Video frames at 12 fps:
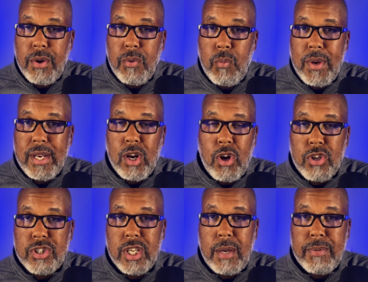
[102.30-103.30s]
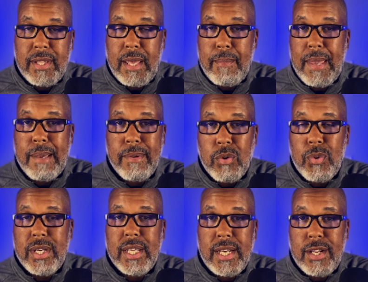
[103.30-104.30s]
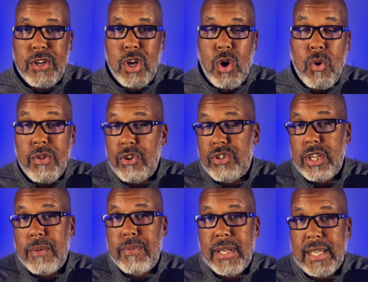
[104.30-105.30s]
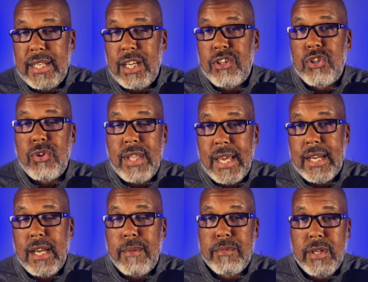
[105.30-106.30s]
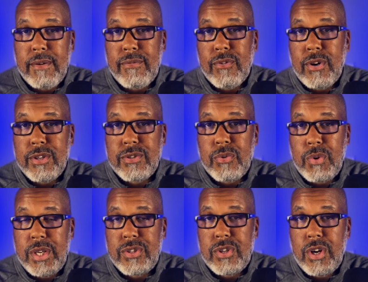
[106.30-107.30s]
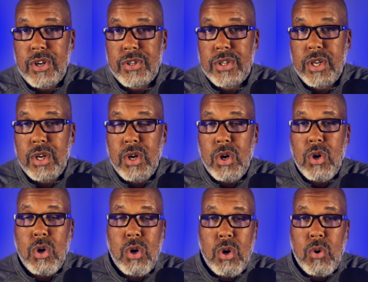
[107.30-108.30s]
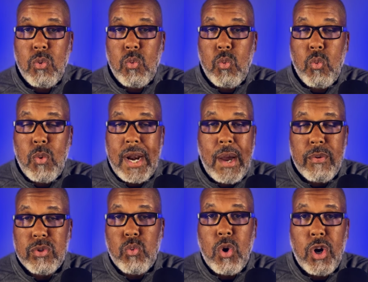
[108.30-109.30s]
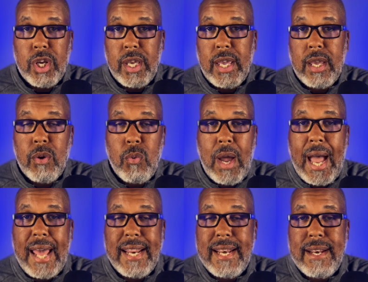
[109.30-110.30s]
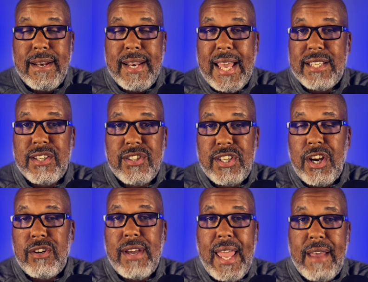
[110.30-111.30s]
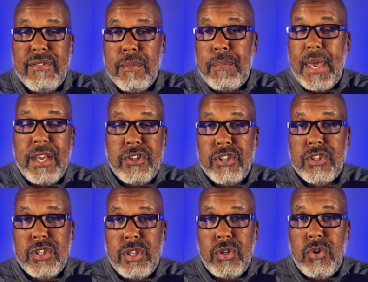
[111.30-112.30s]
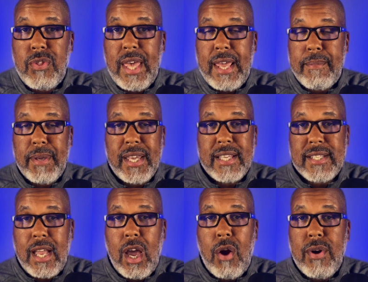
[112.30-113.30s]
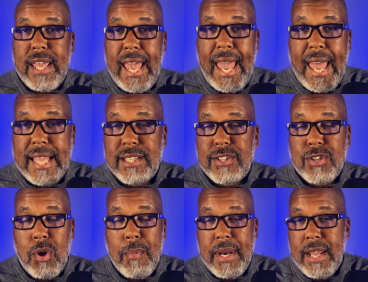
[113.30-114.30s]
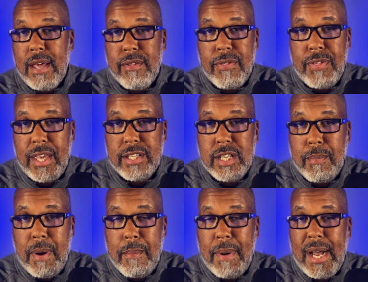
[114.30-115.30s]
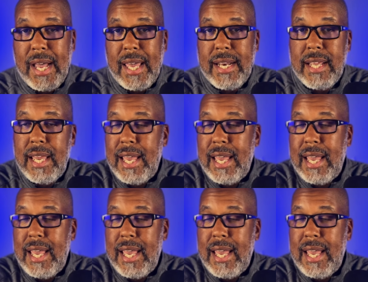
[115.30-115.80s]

we learn something that maybe we didn't know, or there's something additional that comes up for us to research when I was working, I didn't necessarily have the patience to do that because I already had so many other things on my mind.